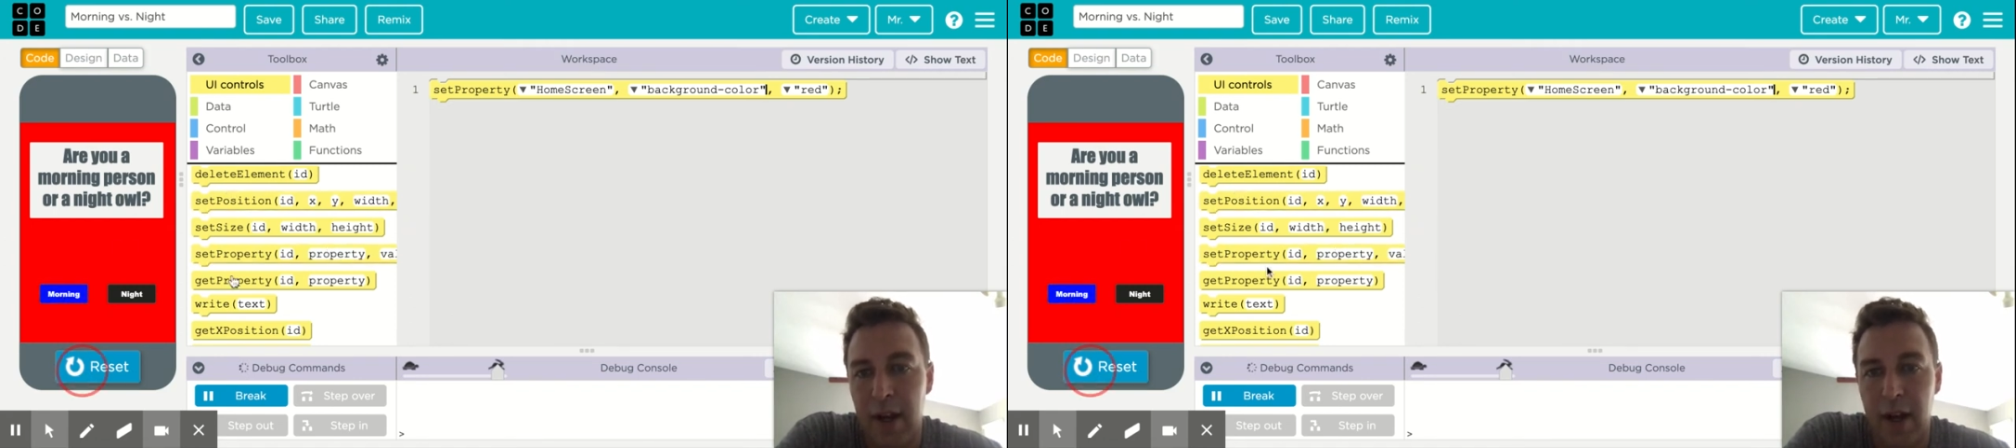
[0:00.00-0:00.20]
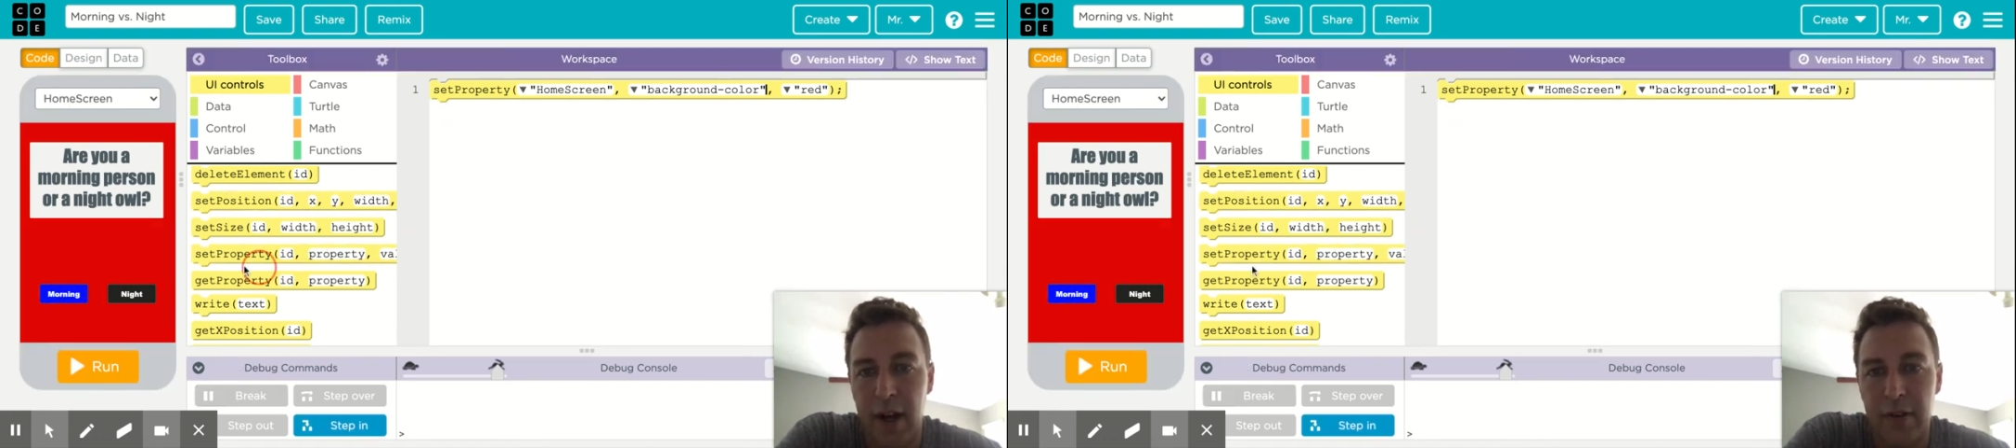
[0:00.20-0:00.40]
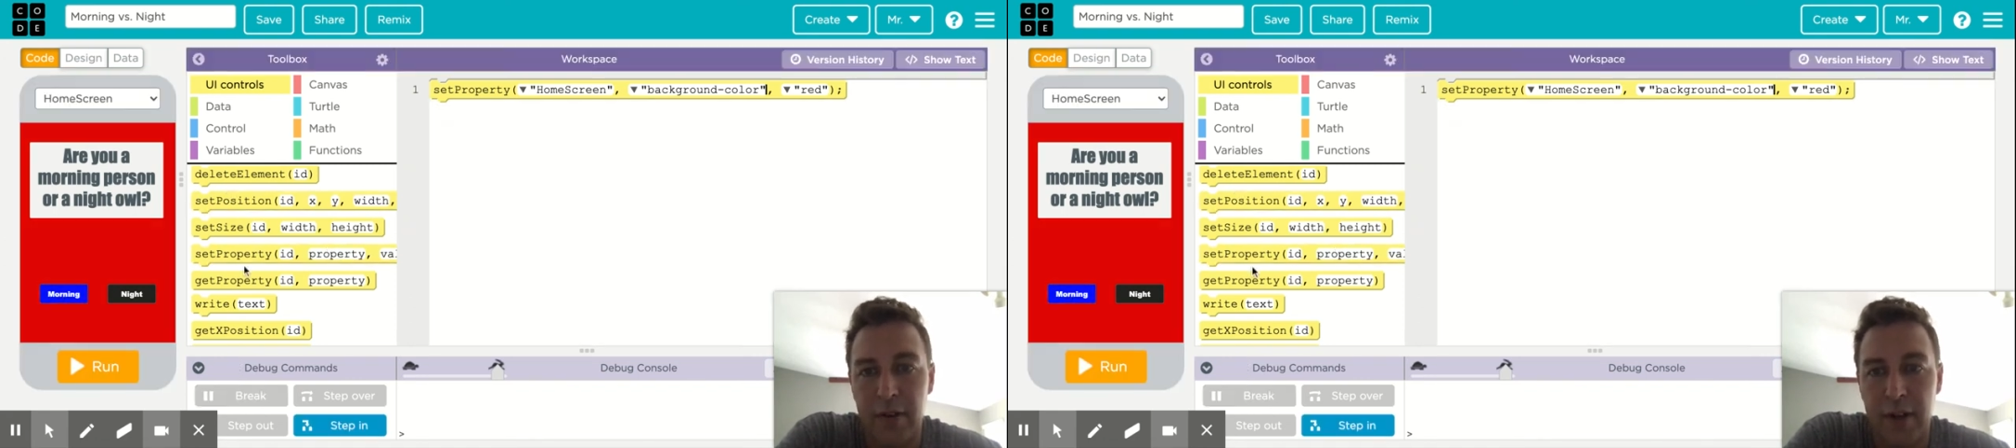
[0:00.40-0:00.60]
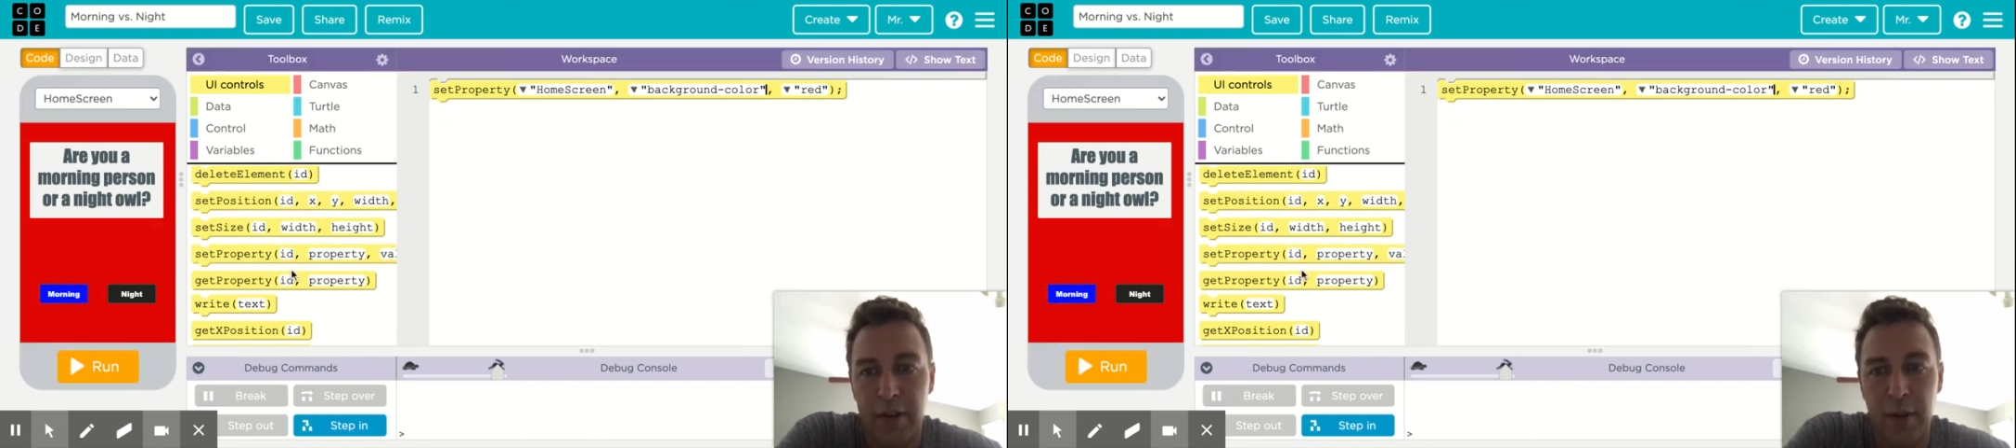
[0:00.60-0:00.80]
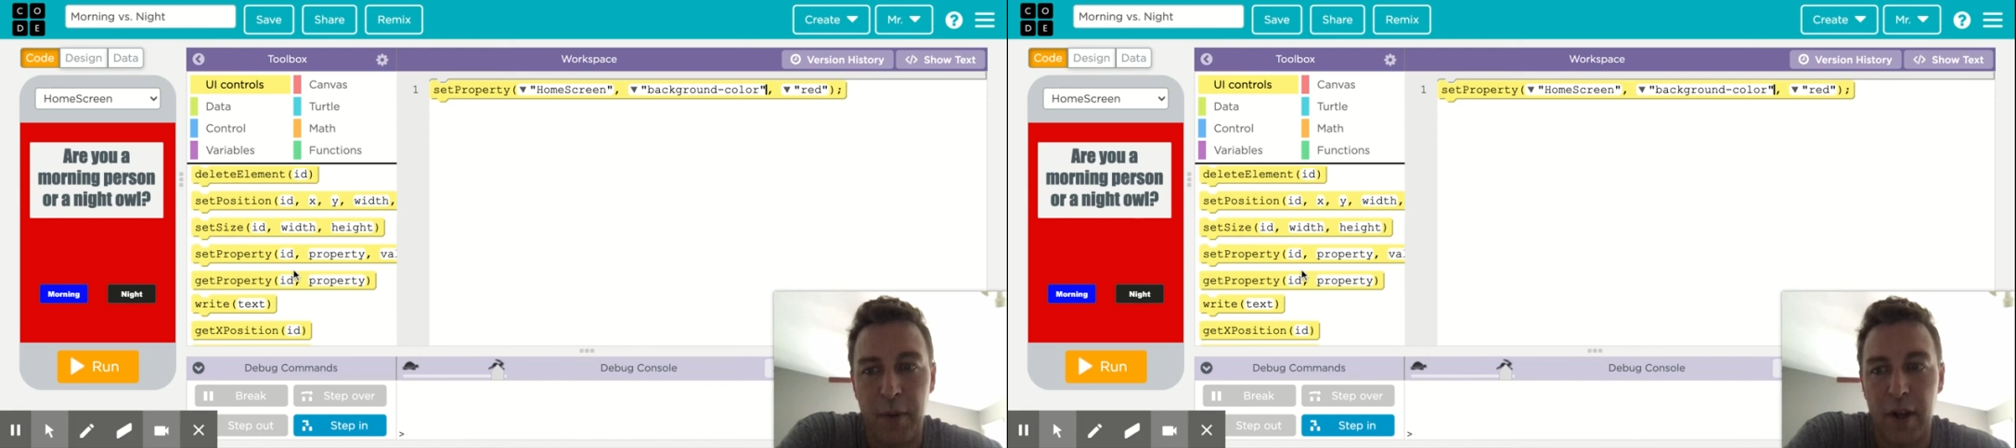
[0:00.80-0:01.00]
All right, so next
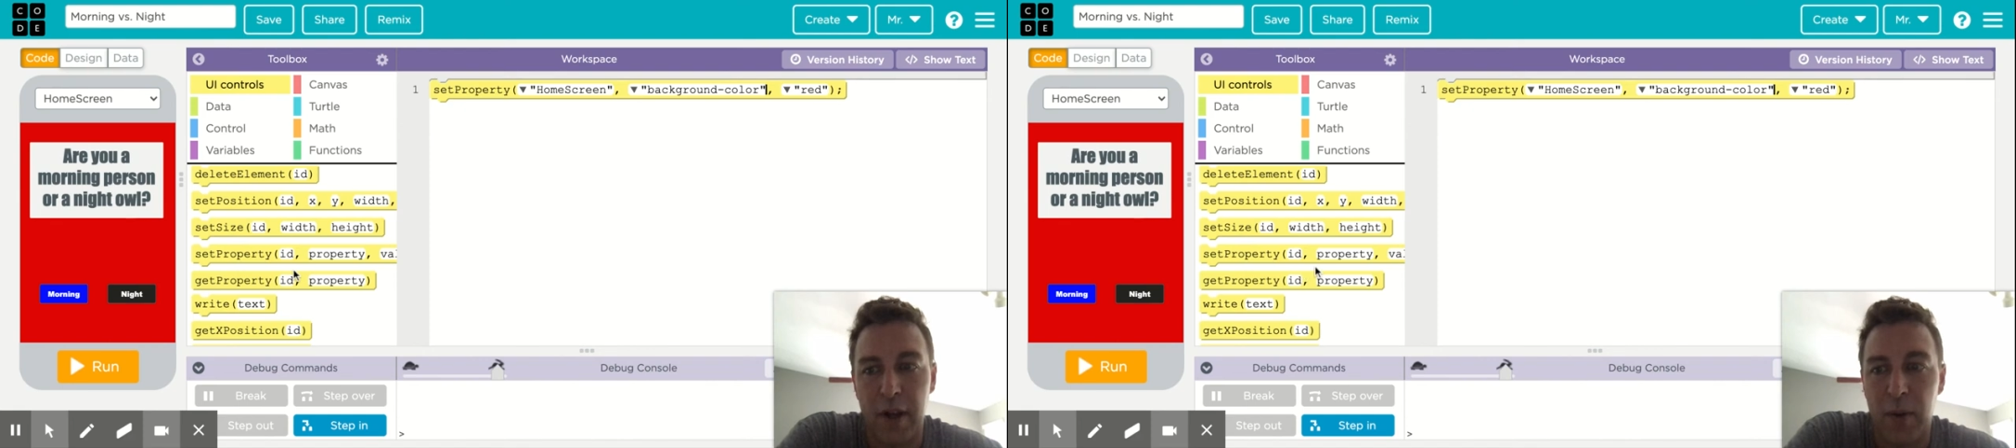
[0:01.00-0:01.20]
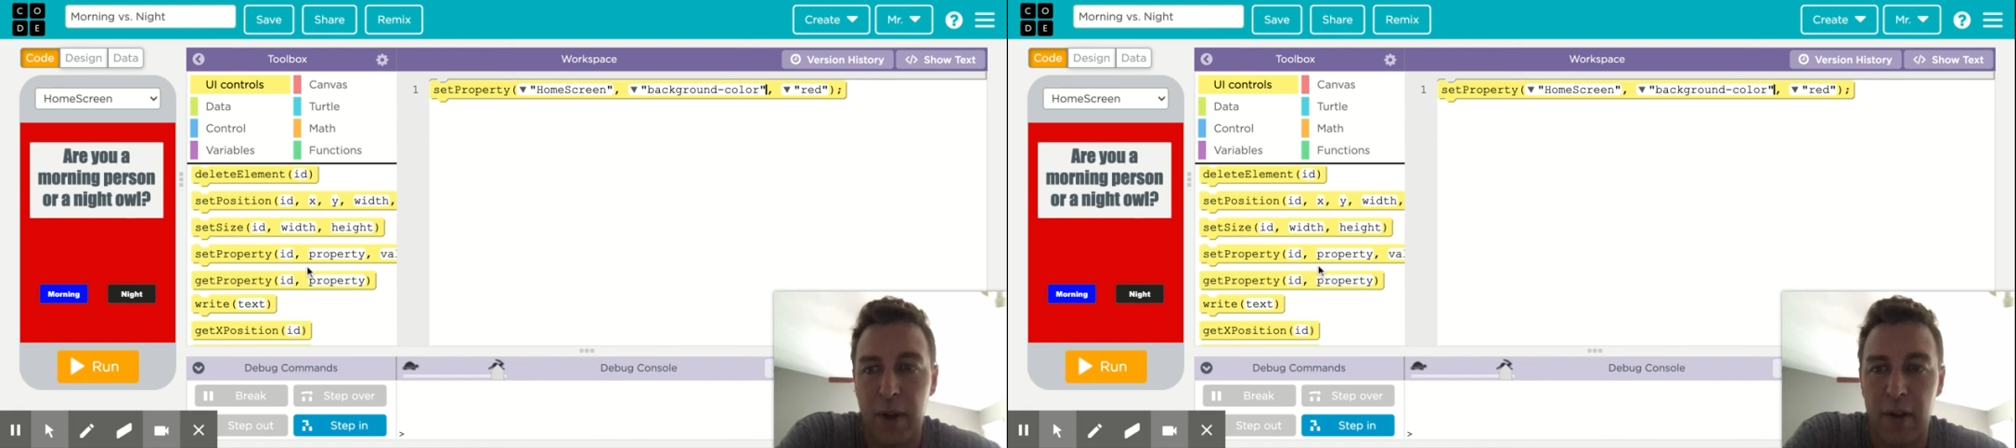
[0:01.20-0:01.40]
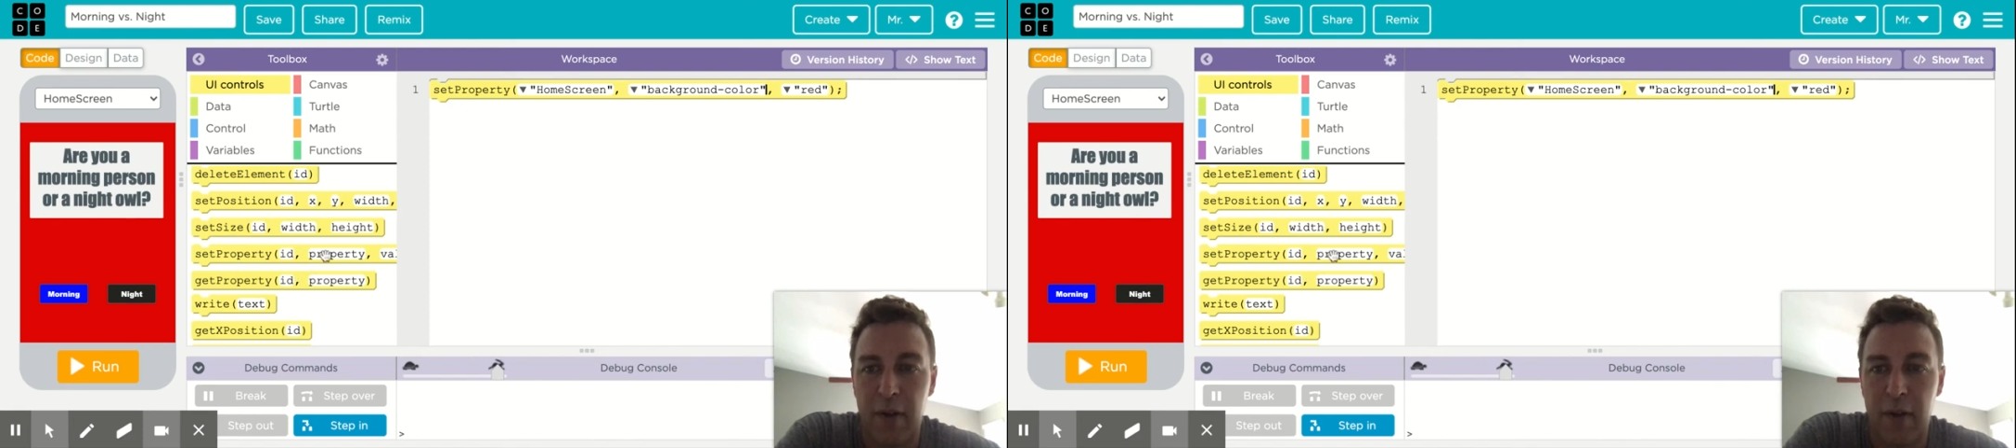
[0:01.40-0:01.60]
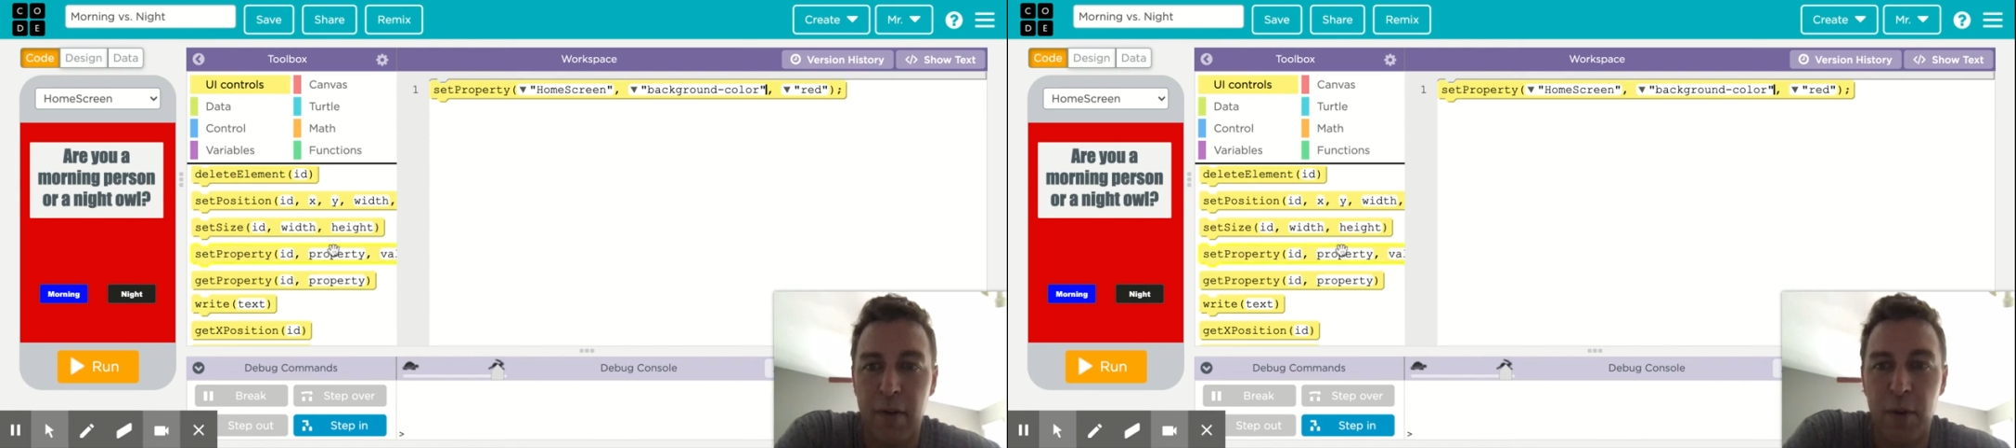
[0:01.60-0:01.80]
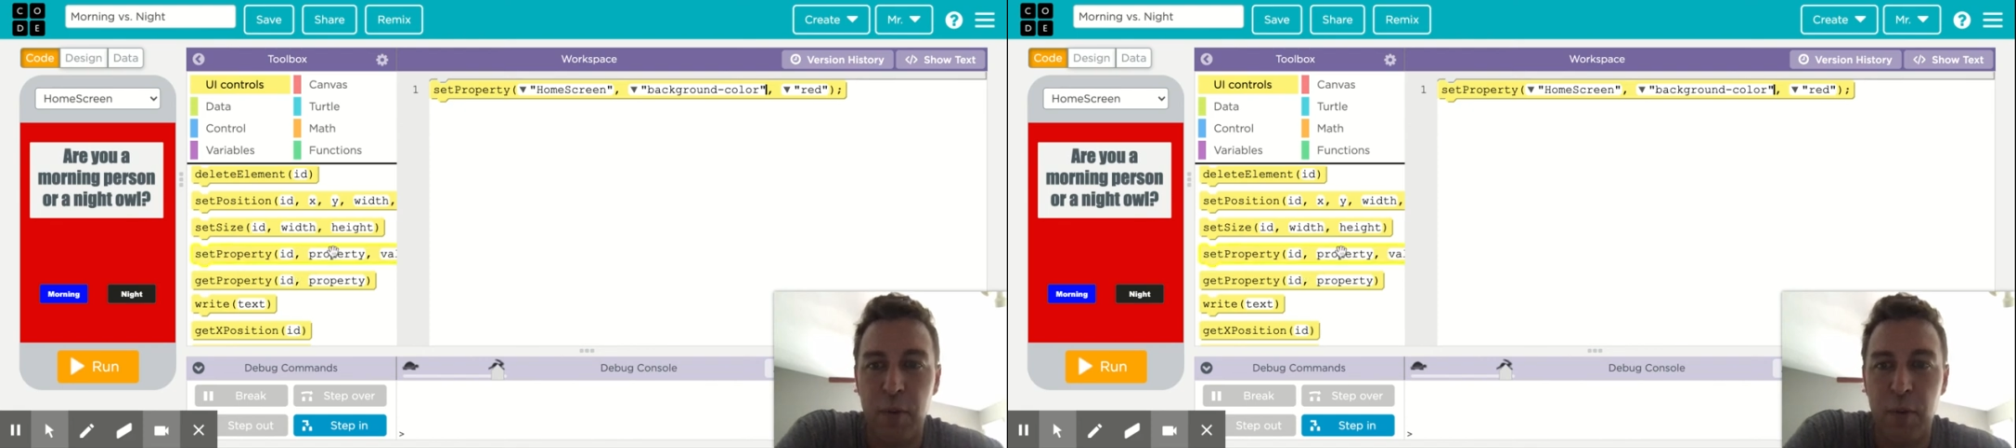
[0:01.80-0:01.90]
thing we got to do,